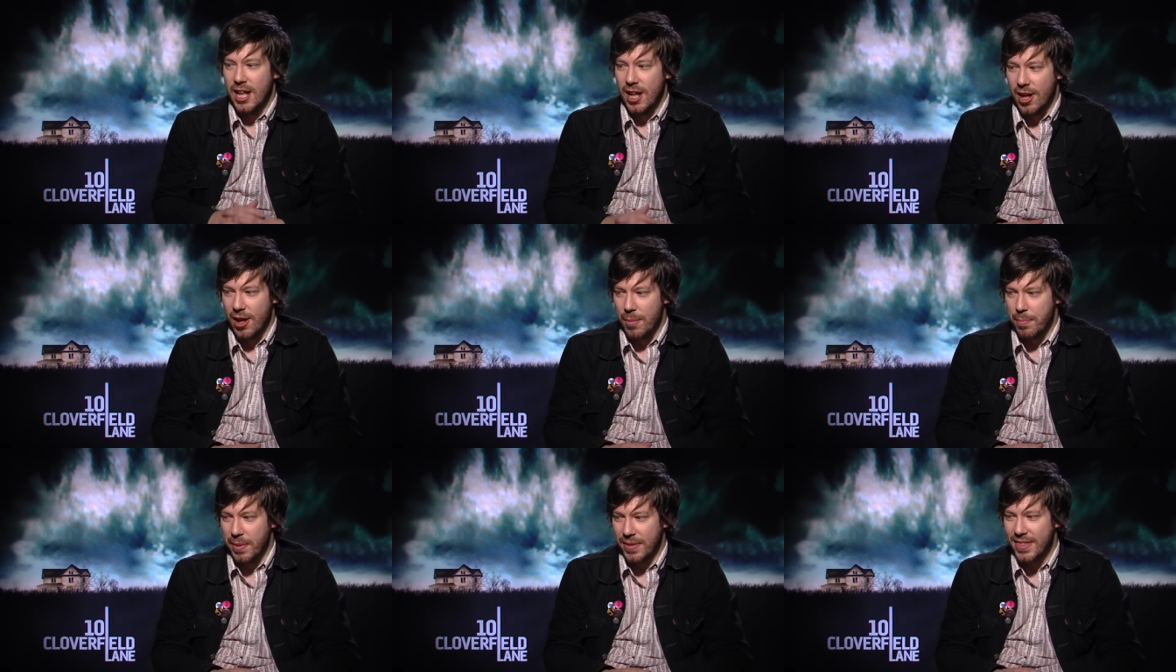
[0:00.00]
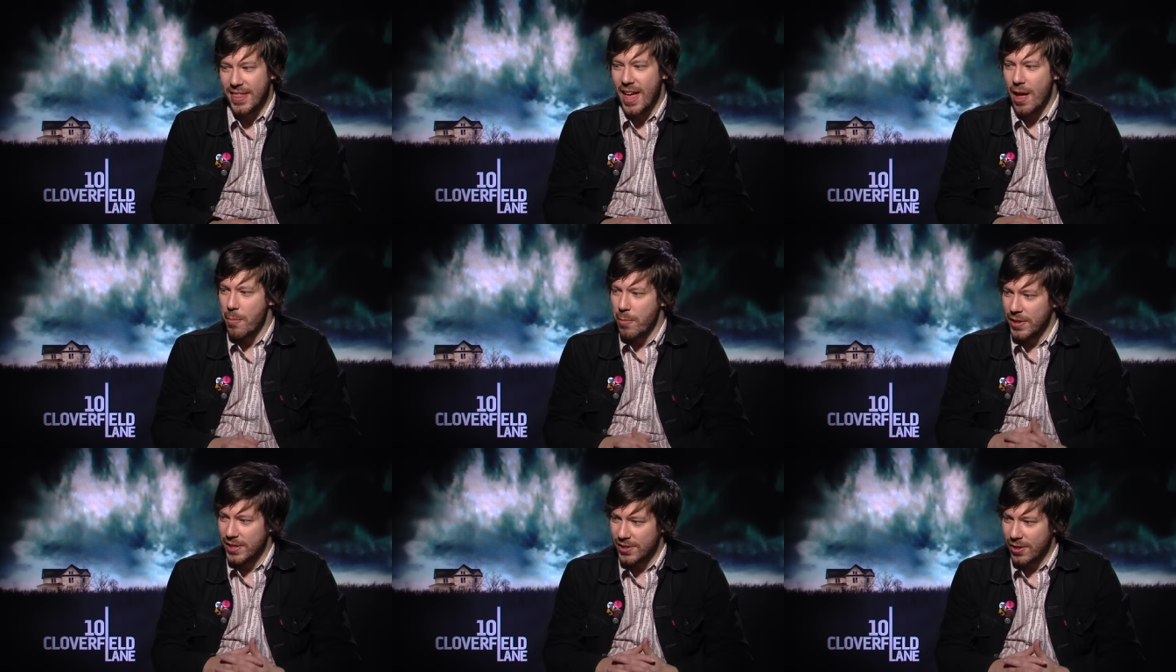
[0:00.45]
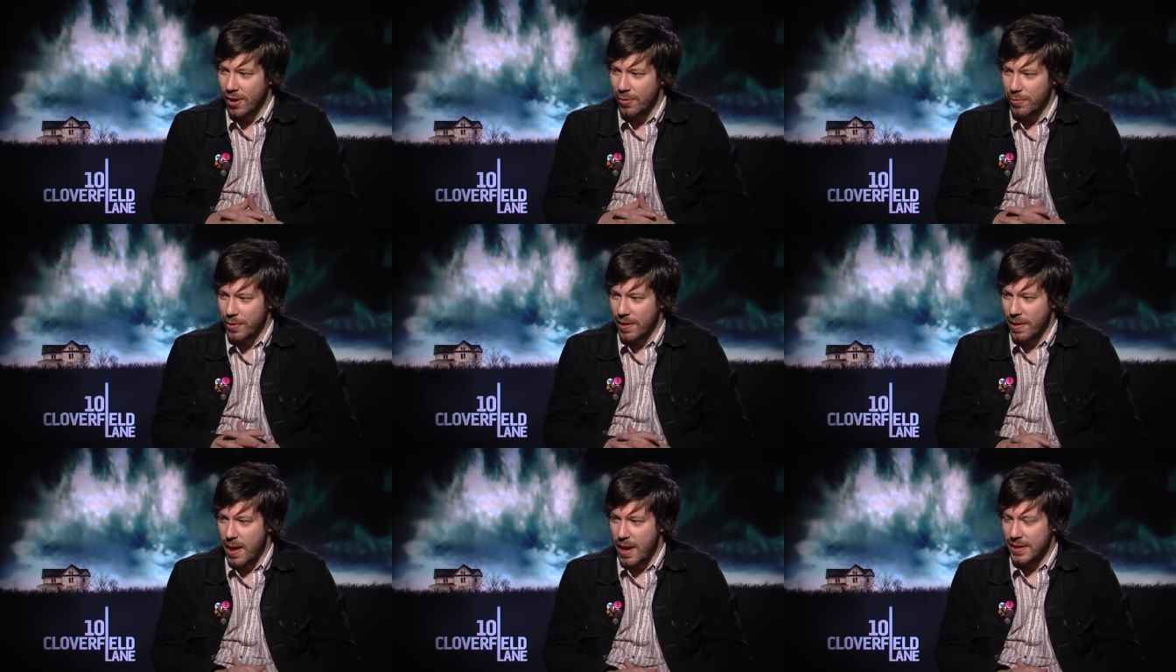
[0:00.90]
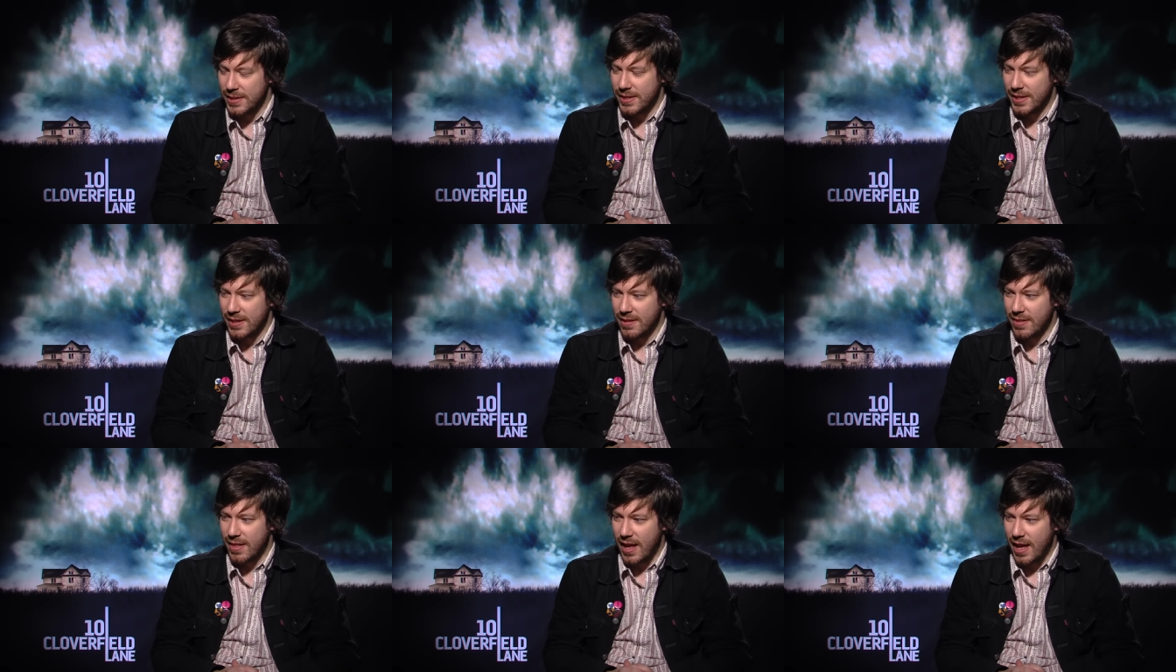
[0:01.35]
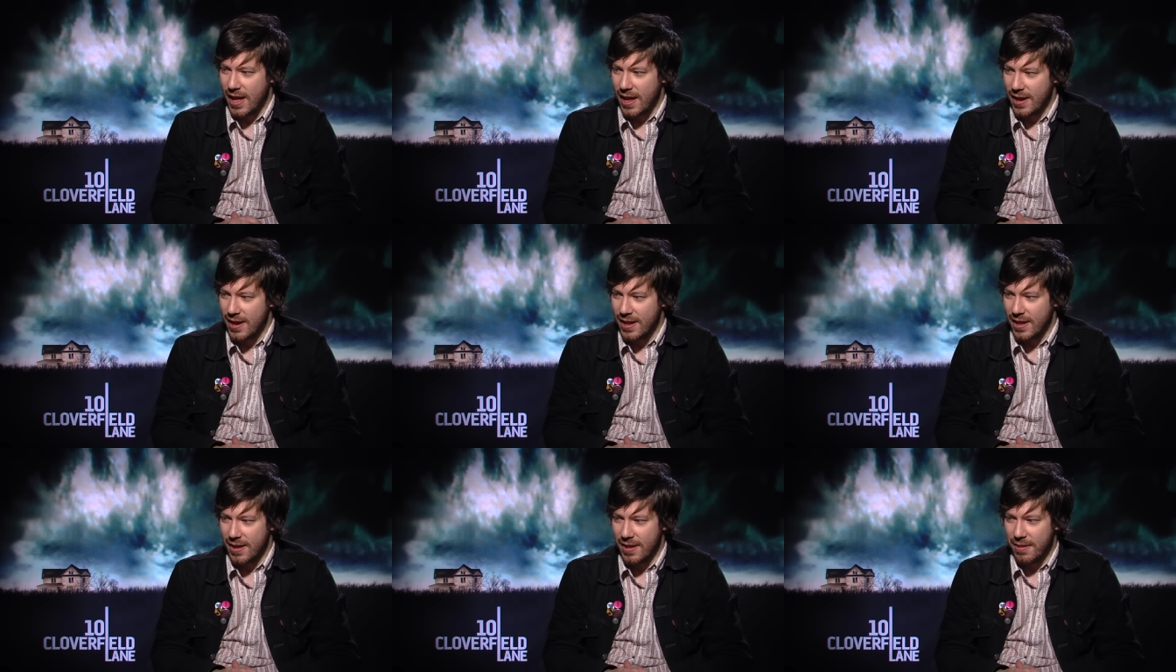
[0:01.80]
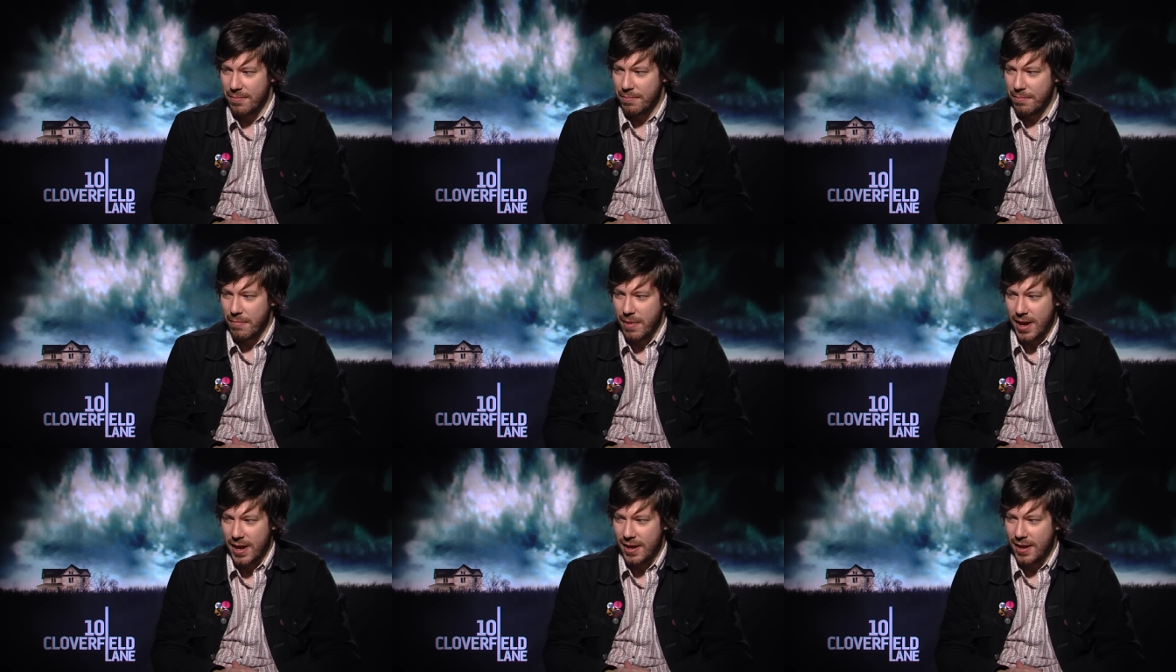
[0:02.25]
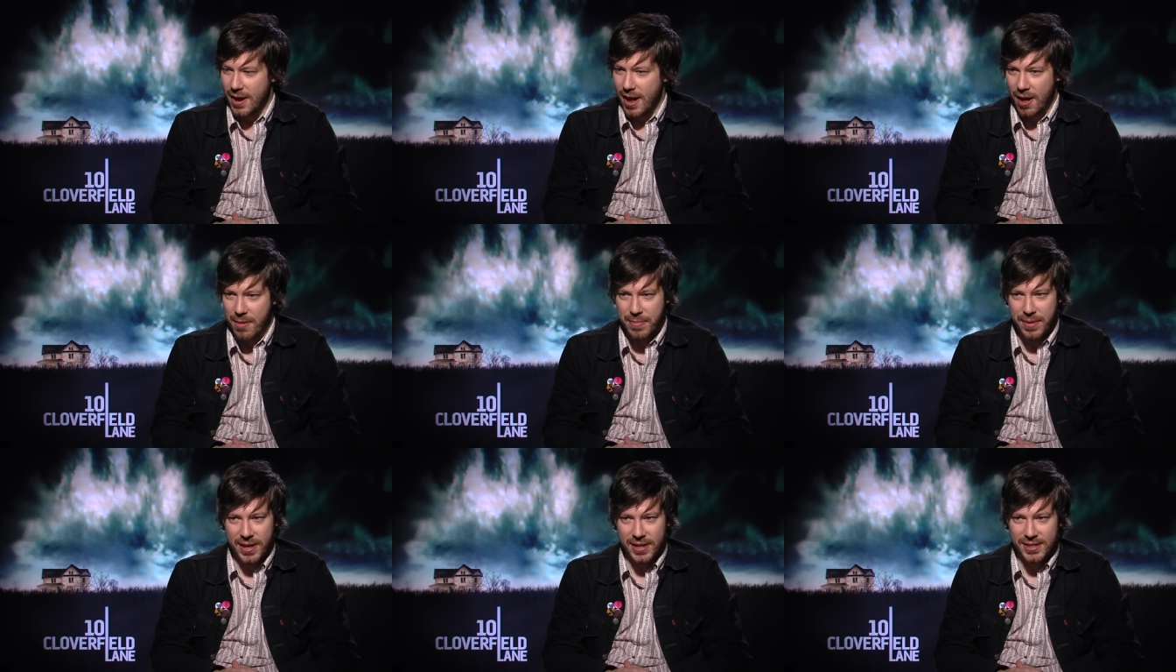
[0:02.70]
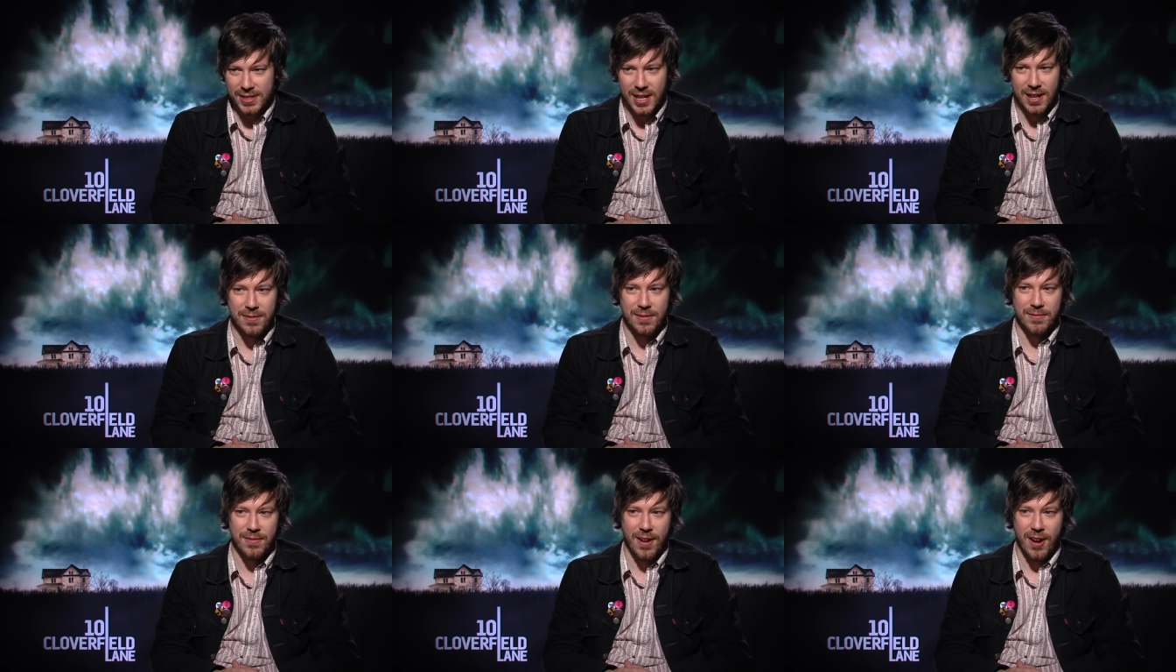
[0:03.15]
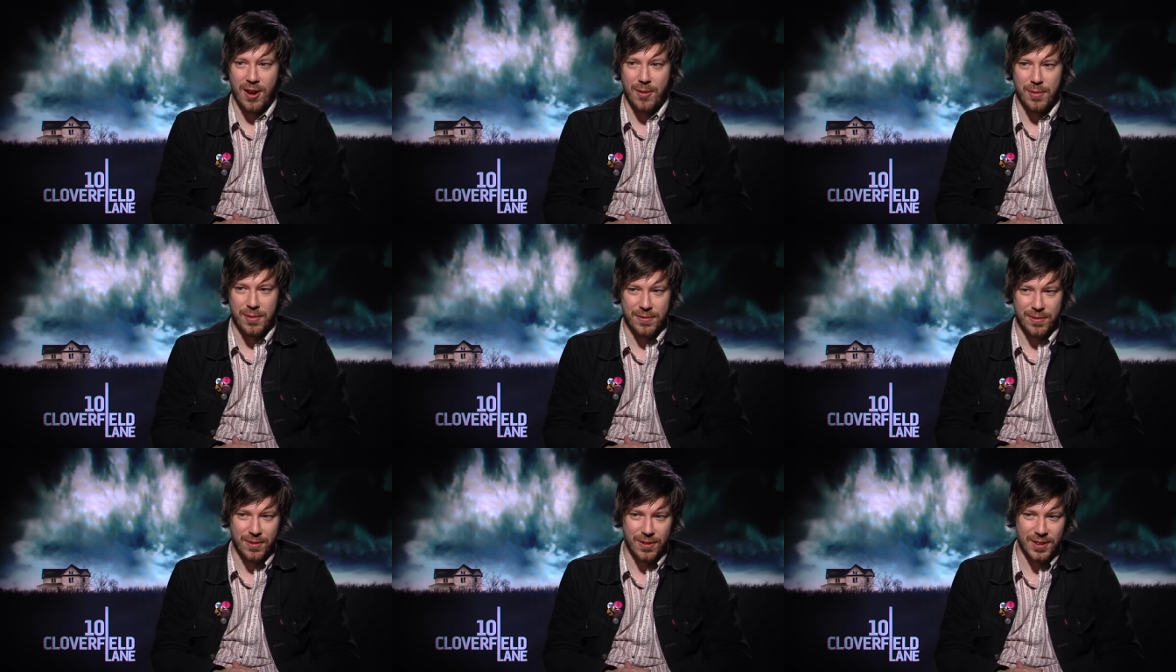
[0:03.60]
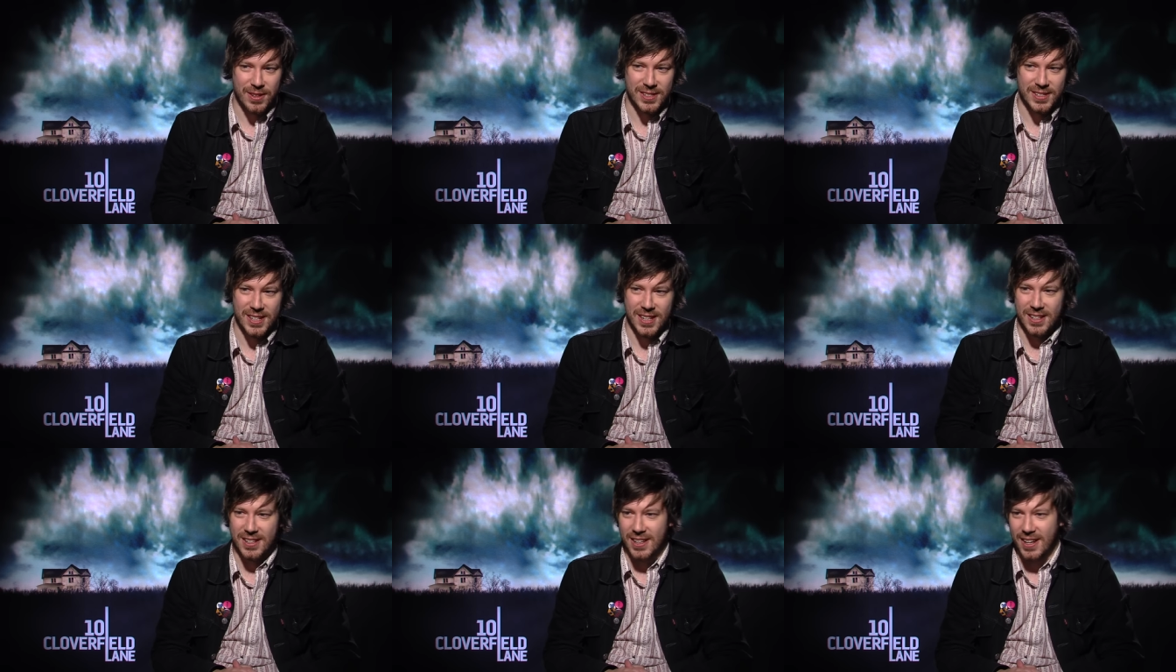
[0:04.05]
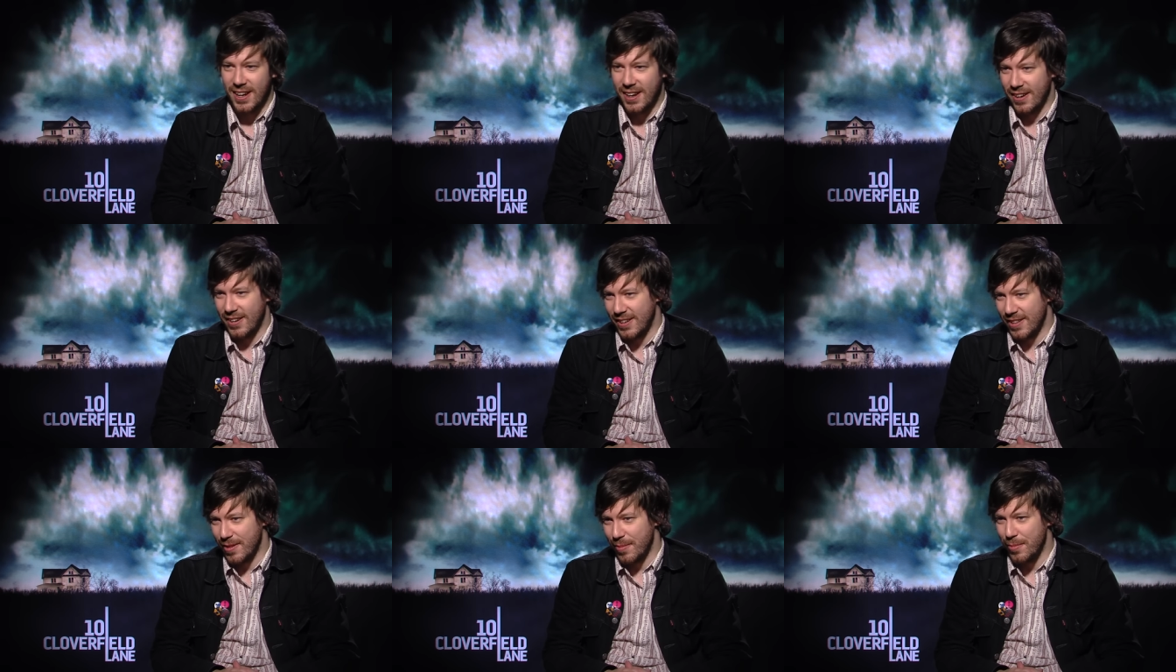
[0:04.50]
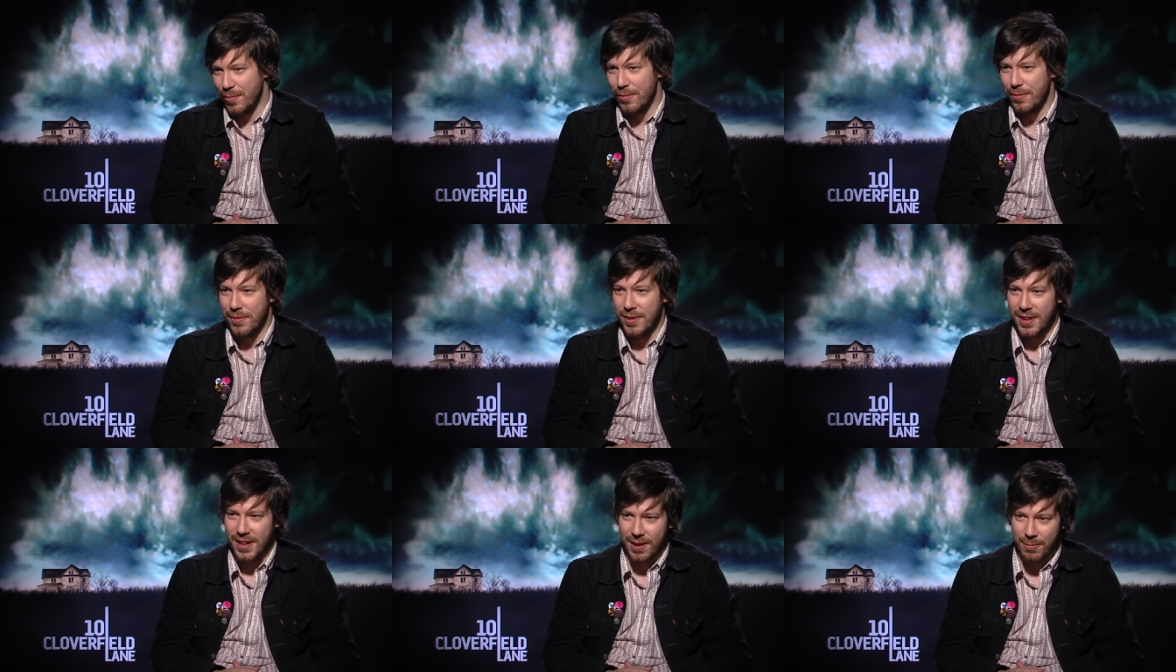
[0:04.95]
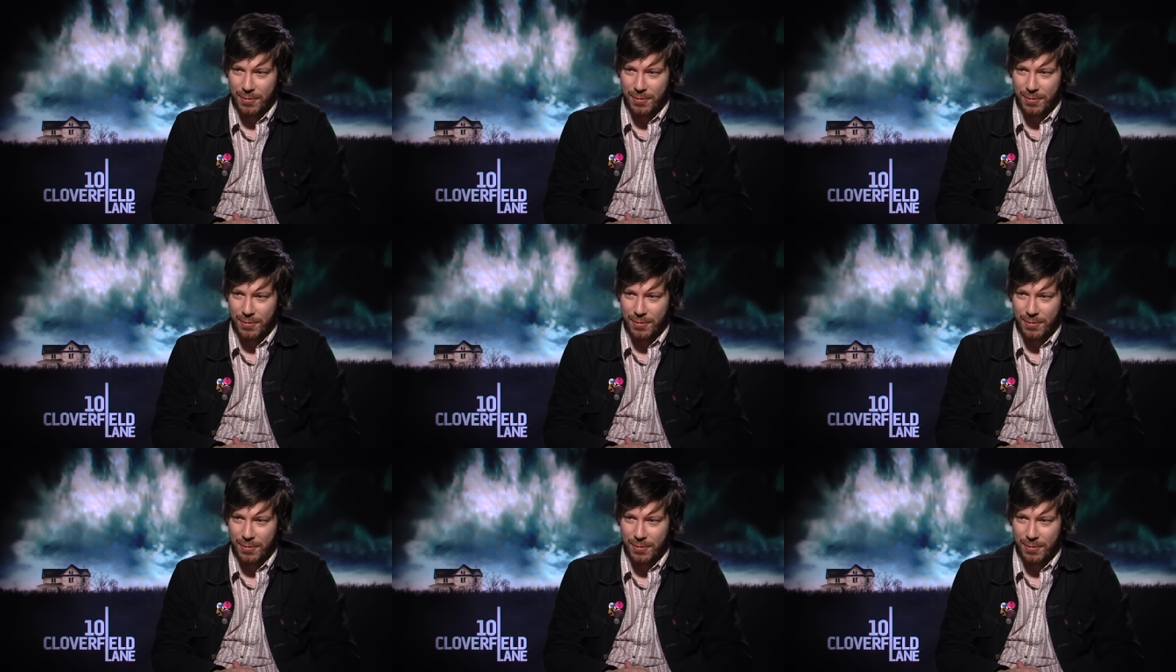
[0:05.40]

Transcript: Uh, but then we start realizing that it, it, might not be a safe environment for us down there in the movie,